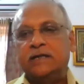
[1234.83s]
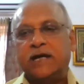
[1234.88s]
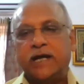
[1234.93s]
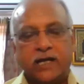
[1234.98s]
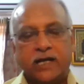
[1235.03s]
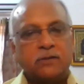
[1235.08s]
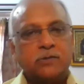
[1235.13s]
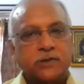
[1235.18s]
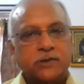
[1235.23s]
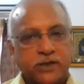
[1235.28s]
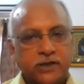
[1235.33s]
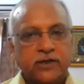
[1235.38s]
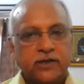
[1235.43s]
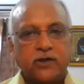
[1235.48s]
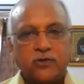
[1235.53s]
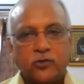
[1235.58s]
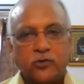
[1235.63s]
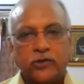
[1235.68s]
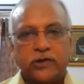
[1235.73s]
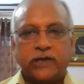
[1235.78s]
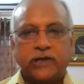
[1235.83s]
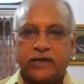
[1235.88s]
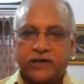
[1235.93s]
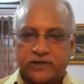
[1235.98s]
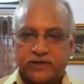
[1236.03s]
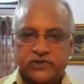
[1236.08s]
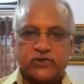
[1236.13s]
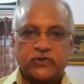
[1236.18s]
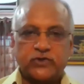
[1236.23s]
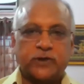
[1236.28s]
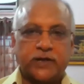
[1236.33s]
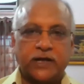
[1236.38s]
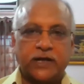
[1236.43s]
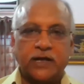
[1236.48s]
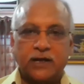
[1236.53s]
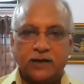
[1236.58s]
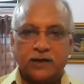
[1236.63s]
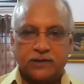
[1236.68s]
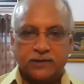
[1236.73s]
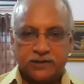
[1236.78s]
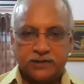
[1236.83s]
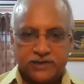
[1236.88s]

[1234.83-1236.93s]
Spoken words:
I commanded the corps there, and so I'll